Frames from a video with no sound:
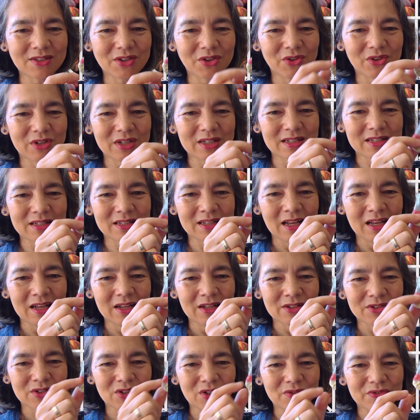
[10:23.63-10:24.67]
So you can
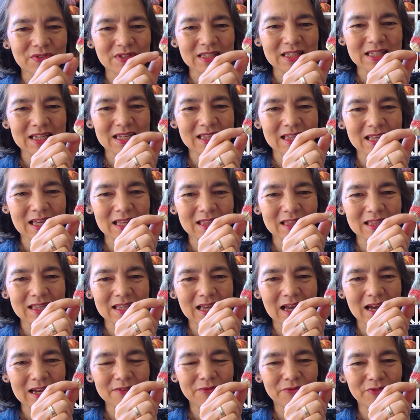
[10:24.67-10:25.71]
sort of see that
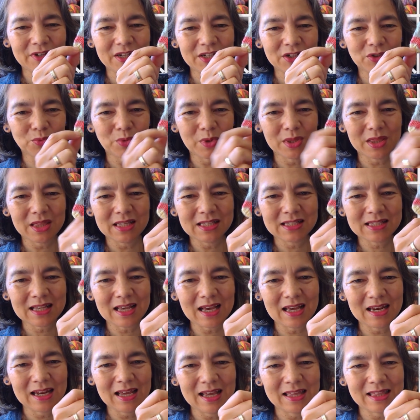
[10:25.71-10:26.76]
I finished with this
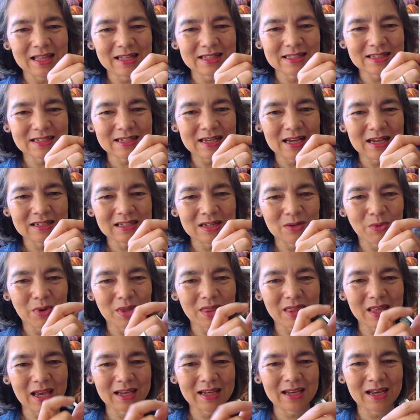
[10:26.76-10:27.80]
color and then started
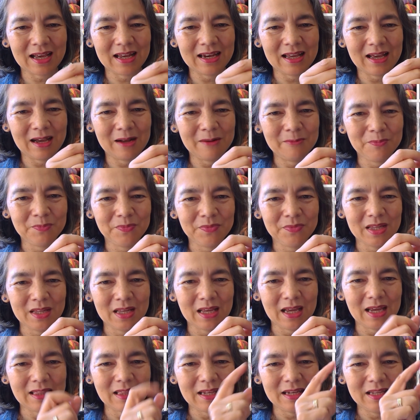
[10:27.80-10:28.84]
with that color.
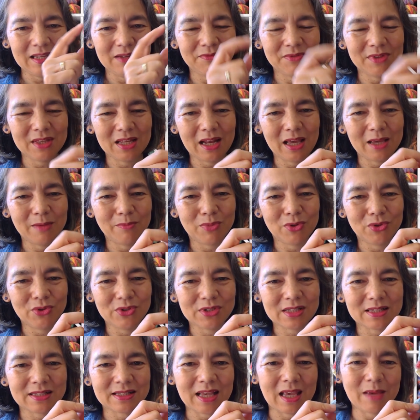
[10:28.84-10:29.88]
And then even the light blue
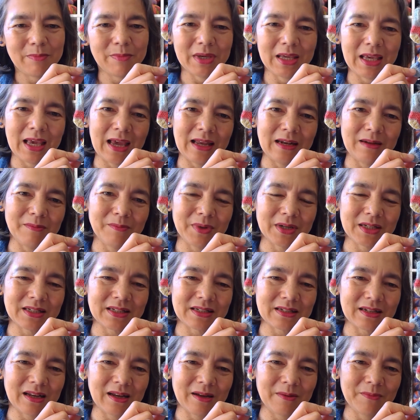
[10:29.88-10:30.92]
is the same again,
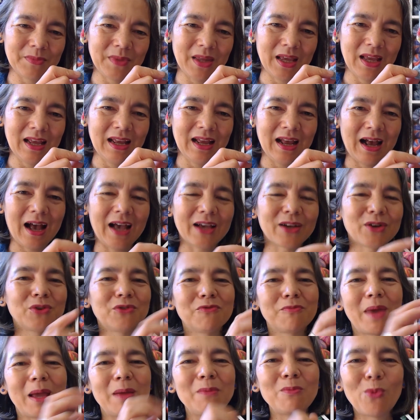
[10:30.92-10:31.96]
but I could
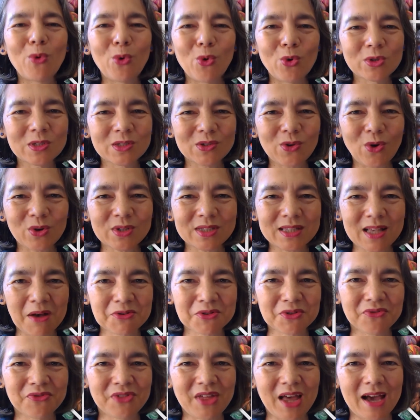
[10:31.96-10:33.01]
have made more socks
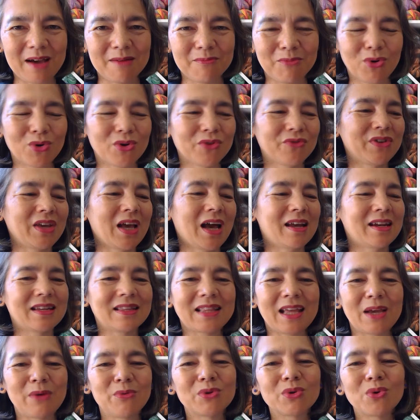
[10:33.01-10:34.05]
out of that ball of yarn
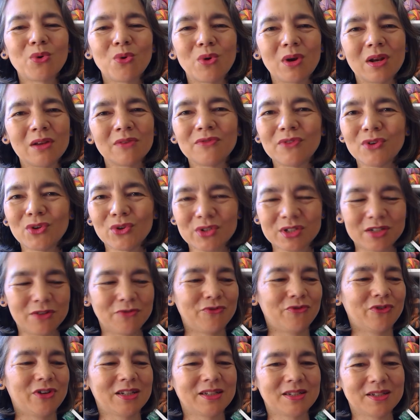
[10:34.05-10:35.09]
and they would all have looked
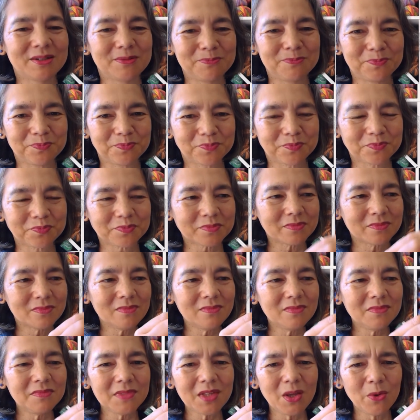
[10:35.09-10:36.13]
different.
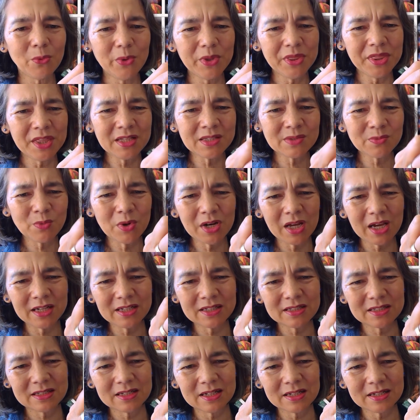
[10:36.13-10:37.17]
With this one, I
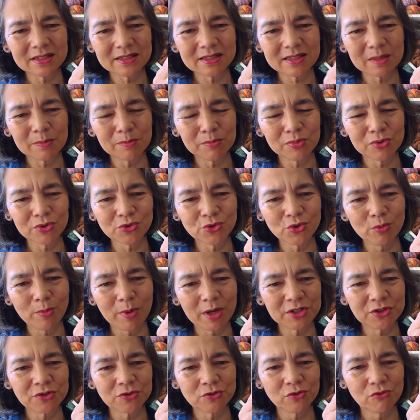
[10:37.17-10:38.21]
did a simple
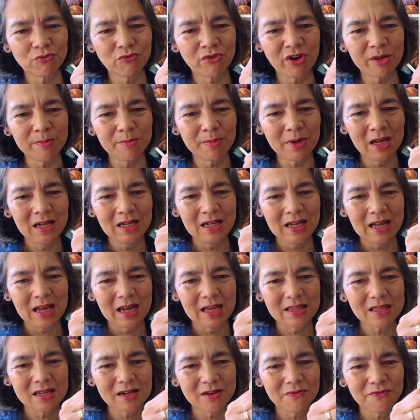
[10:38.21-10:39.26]
2x2 rib
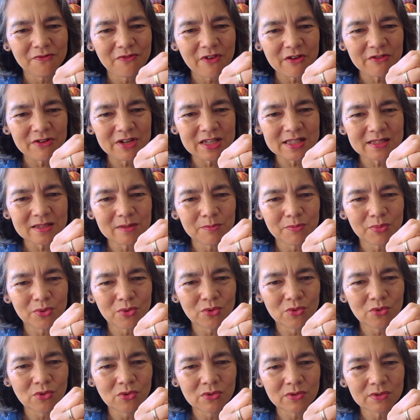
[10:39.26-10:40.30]
and then a very
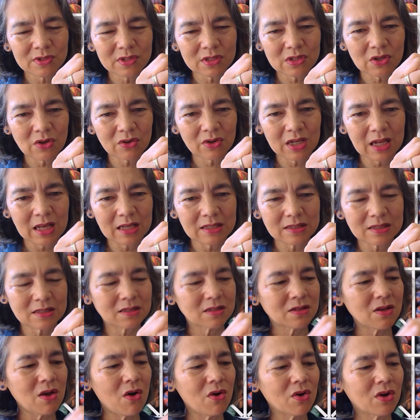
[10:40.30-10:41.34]
simple stockinette
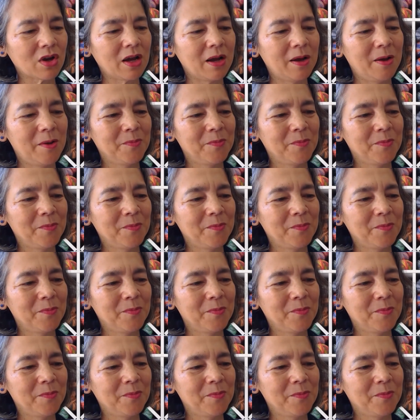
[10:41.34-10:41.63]
sock.